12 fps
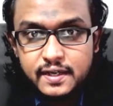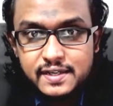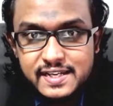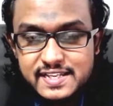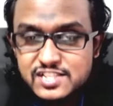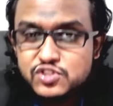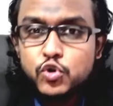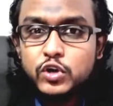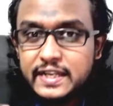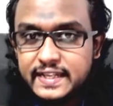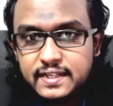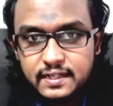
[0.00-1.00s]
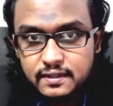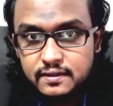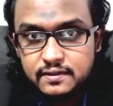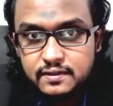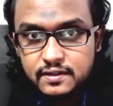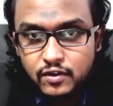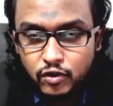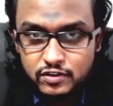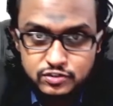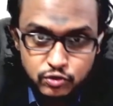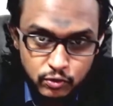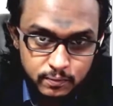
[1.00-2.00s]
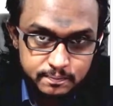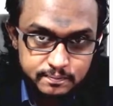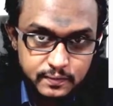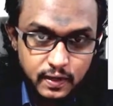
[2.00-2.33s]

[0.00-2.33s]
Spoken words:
is so little or so